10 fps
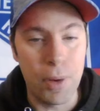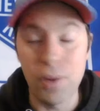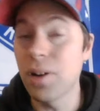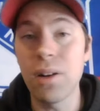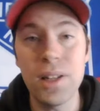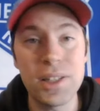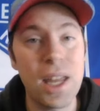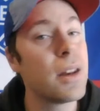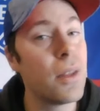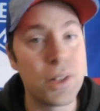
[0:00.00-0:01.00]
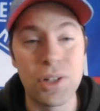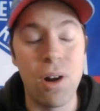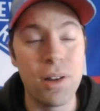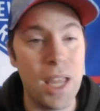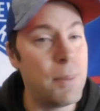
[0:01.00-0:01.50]
regardless, had another
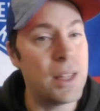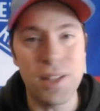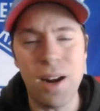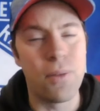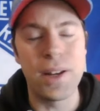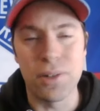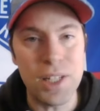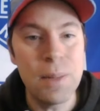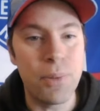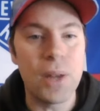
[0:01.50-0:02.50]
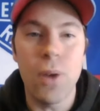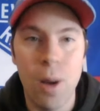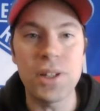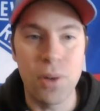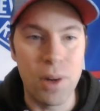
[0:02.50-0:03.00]
strong game. The entire Ranger team played well,
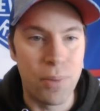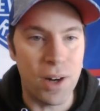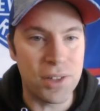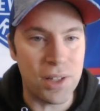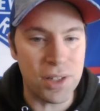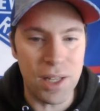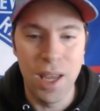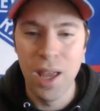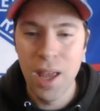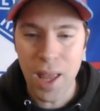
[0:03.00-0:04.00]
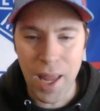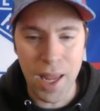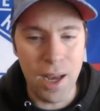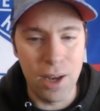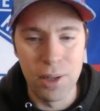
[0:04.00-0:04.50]
but so did Brodzinski.
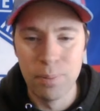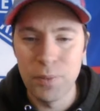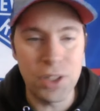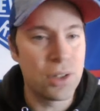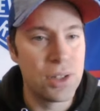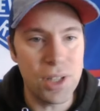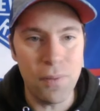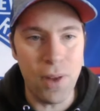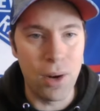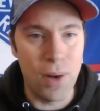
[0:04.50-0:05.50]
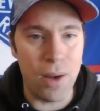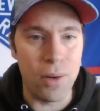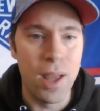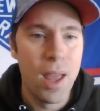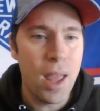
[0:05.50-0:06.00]
And just good stuff all
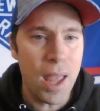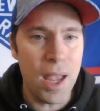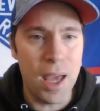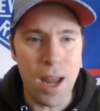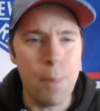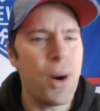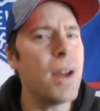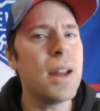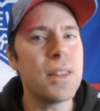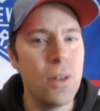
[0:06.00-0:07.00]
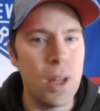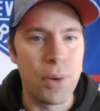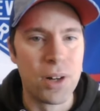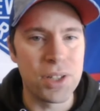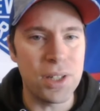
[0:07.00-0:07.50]
around. And I'm probably not the only
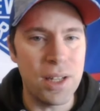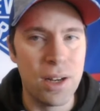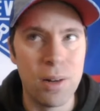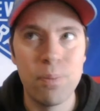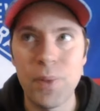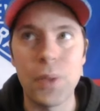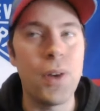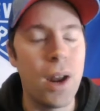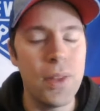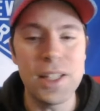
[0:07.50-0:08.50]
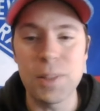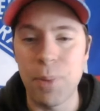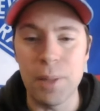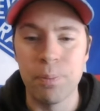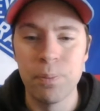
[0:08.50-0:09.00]
person here that thought of this,
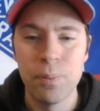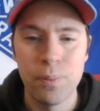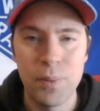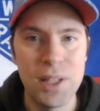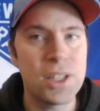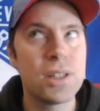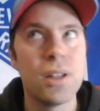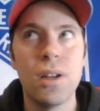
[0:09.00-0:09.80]
but this